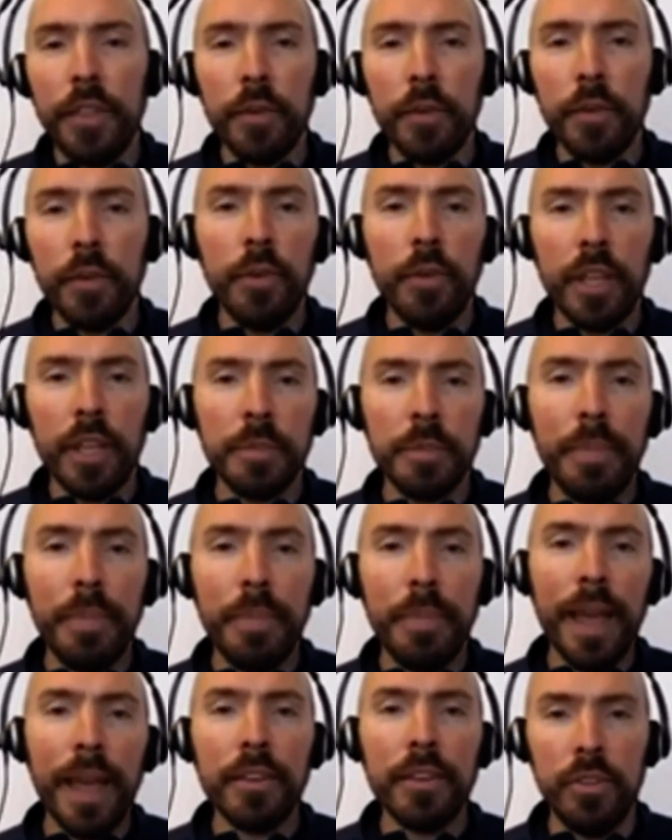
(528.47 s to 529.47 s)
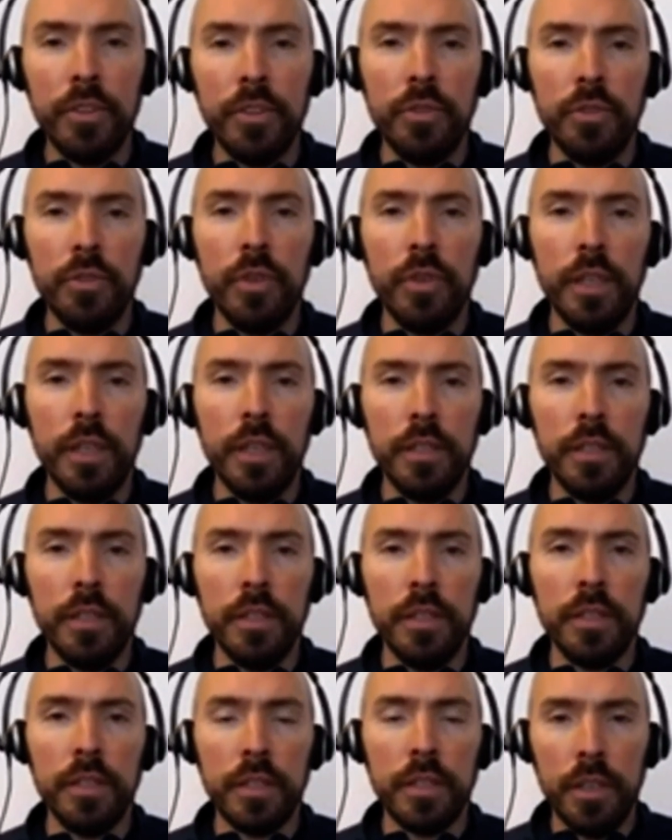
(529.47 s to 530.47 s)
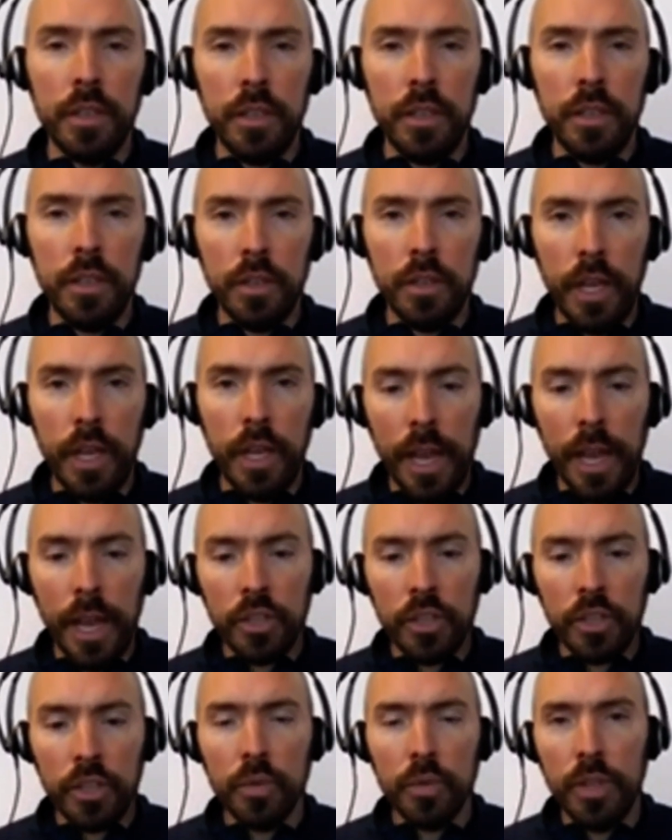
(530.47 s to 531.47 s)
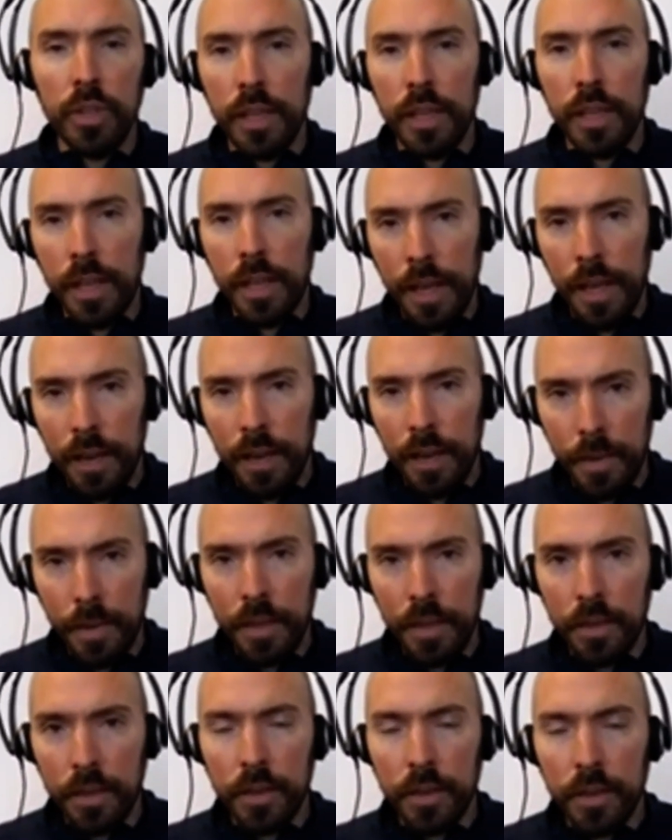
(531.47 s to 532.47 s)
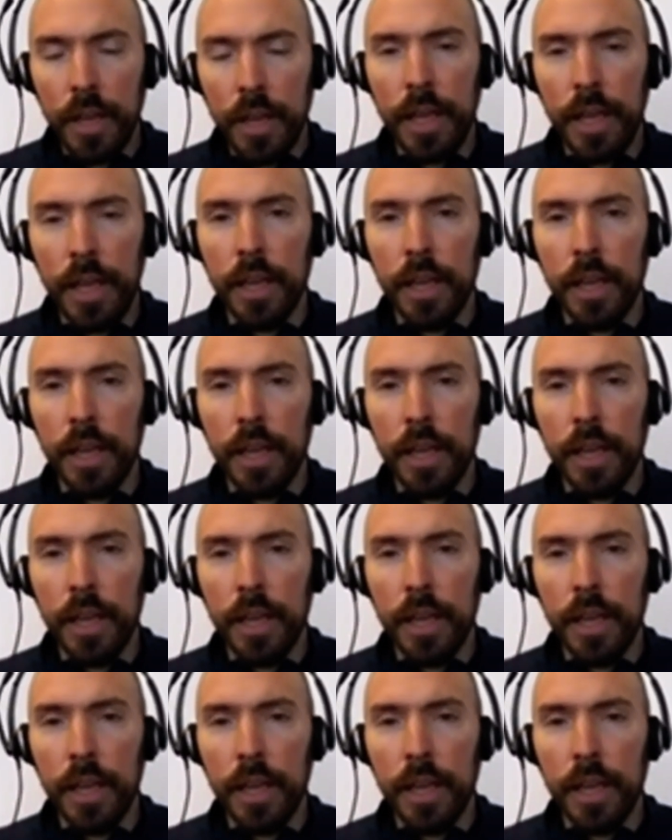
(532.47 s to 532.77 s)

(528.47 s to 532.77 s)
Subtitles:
I think what it really comes back to is the actual economy here.